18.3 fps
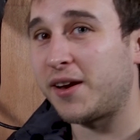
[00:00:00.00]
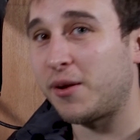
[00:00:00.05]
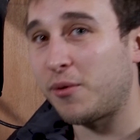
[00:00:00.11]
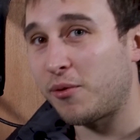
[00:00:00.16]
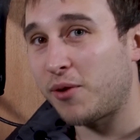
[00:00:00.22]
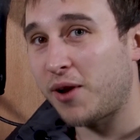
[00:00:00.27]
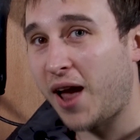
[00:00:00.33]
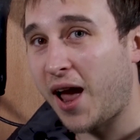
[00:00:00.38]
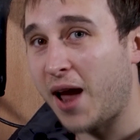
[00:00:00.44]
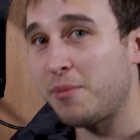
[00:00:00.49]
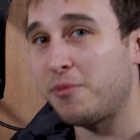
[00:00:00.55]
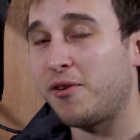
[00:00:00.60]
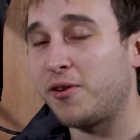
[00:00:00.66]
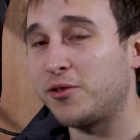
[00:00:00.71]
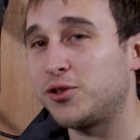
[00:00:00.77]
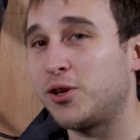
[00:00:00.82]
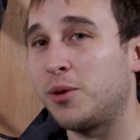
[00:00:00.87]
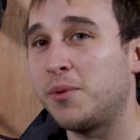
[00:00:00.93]
Now,
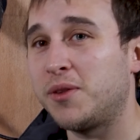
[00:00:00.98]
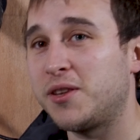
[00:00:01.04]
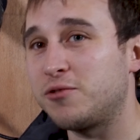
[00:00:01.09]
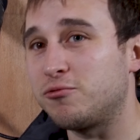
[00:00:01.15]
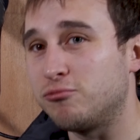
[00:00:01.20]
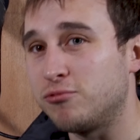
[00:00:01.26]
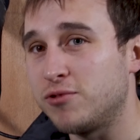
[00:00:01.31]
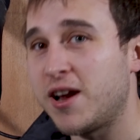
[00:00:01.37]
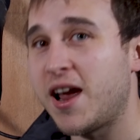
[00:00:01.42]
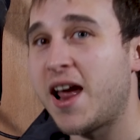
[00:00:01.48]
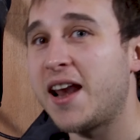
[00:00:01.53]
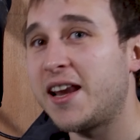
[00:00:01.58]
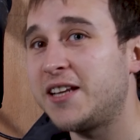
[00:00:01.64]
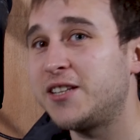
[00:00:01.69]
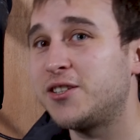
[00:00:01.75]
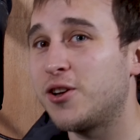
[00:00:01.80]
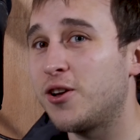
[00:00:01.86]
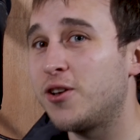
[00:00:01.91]
Hypervolt told me this
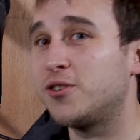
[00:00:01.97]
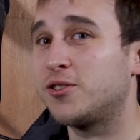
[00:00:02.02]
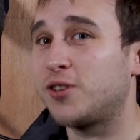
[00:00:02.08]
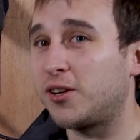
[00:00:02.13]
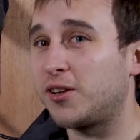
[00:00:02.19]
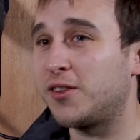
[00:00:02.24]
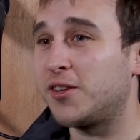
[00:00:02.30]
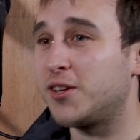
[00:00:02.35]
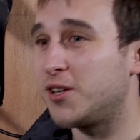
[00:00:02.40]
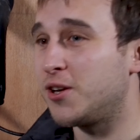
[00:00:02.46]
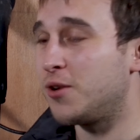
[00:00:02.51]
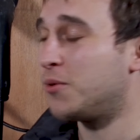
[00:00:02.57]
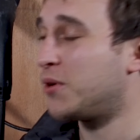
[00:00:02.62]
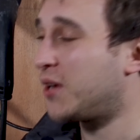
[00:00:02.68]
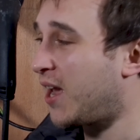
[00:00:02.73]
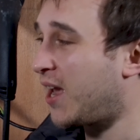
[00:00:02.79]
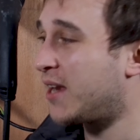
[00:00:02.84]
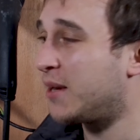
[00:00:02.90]
rarely turns on in the
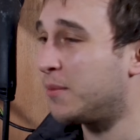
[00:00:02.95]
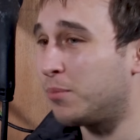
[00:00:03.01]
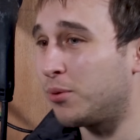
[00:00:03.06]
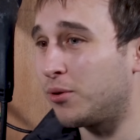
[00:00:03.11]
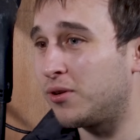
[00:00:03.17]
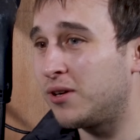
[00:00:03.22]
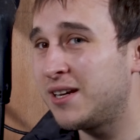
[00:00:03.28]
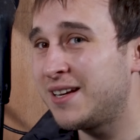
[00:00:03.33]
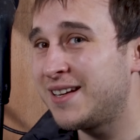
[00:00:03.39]
UK, but